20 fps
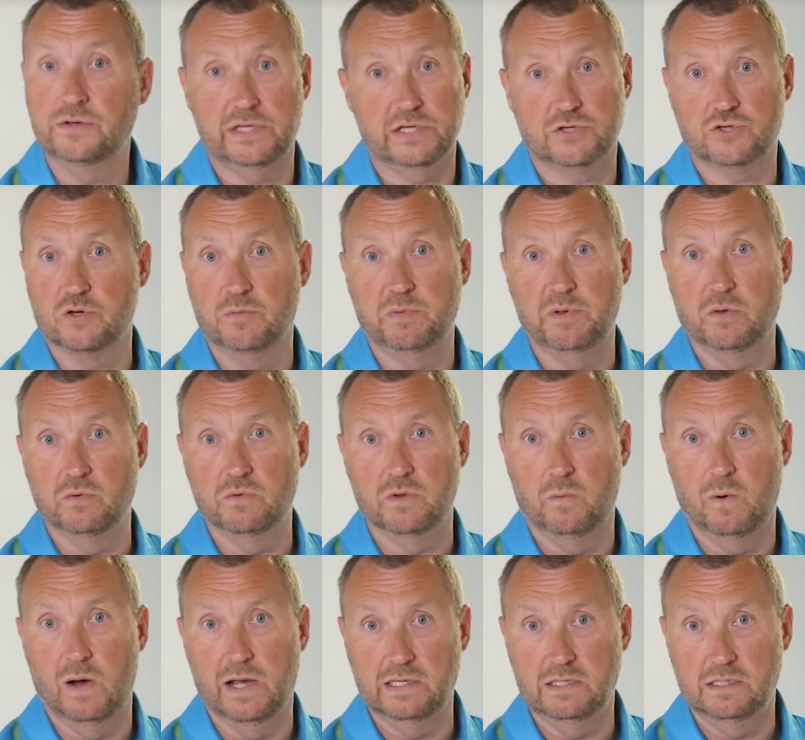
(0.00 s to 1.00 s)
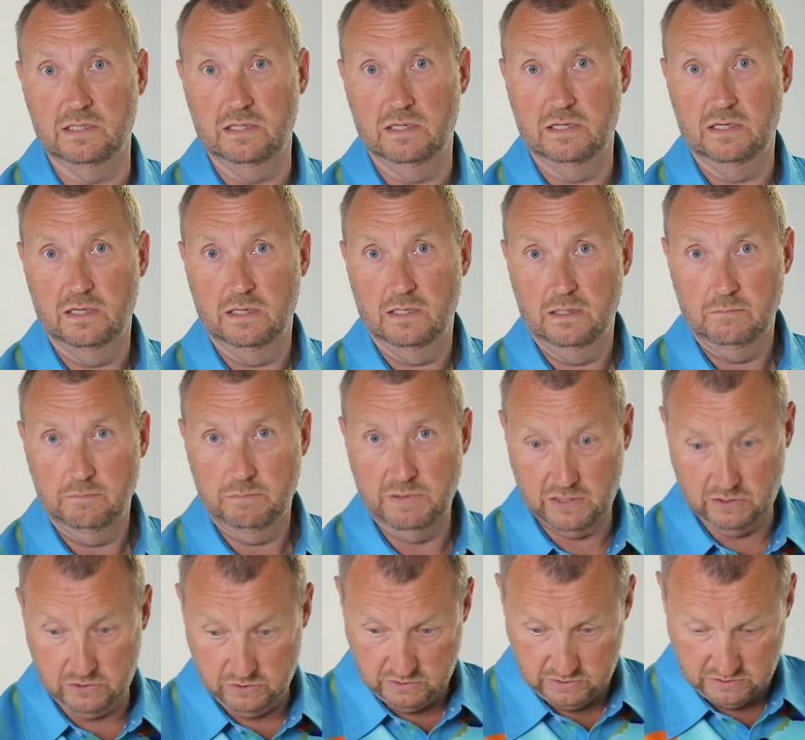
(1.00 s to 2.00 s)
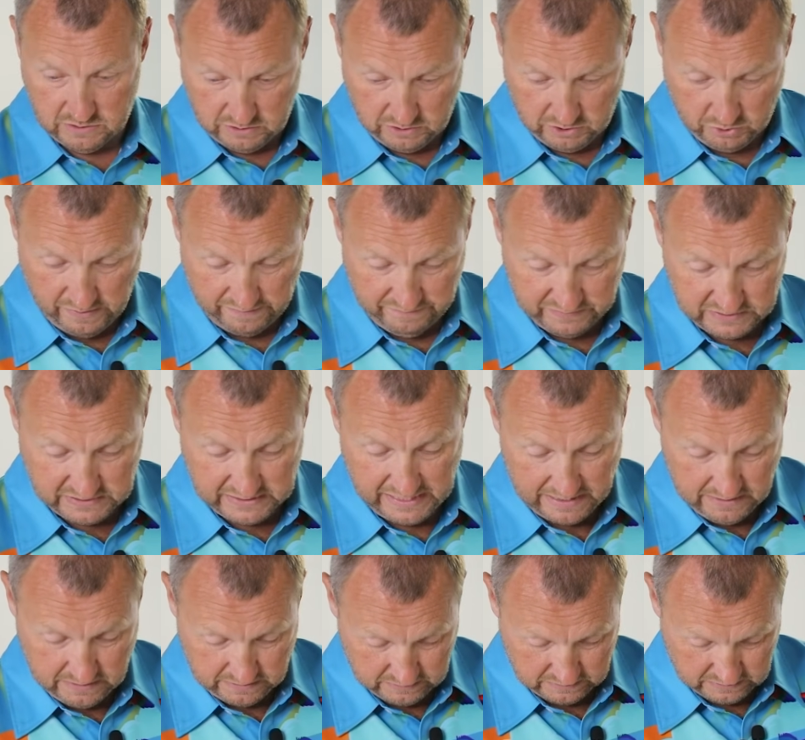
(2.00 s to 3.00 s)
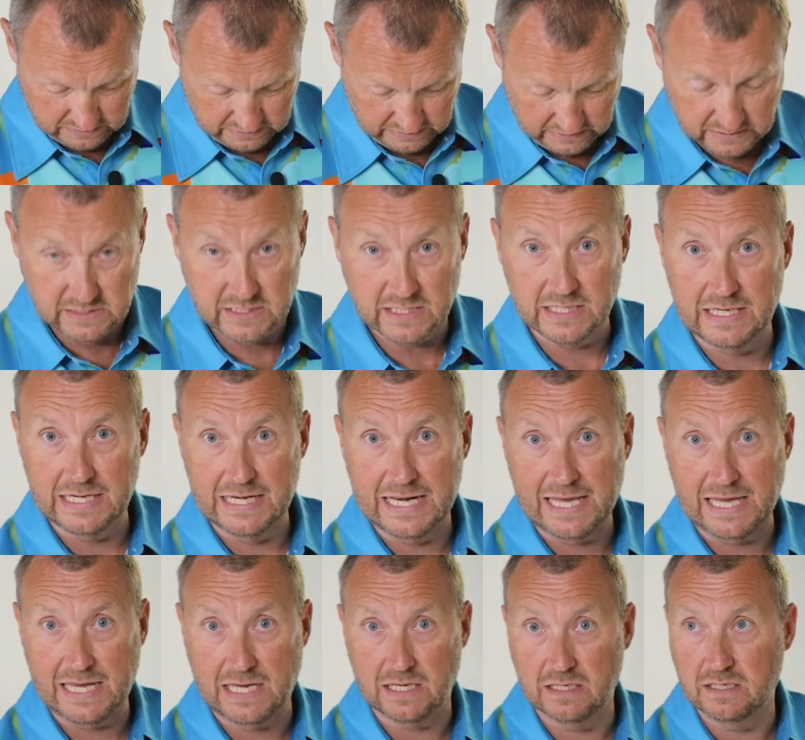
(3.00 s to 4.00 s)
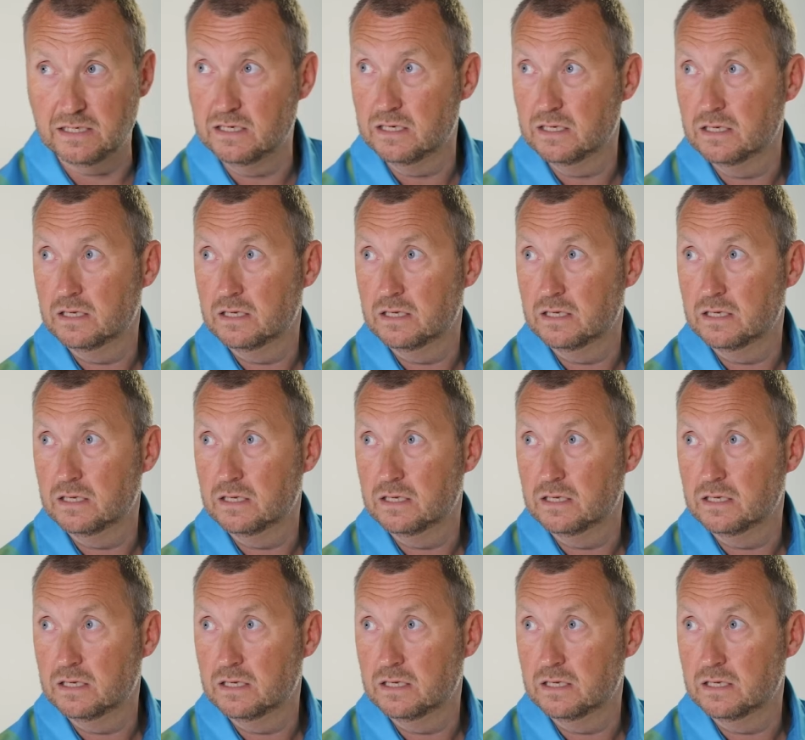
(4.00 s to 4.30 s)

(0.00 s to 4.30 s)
distribute the weight because you have a tendency to lean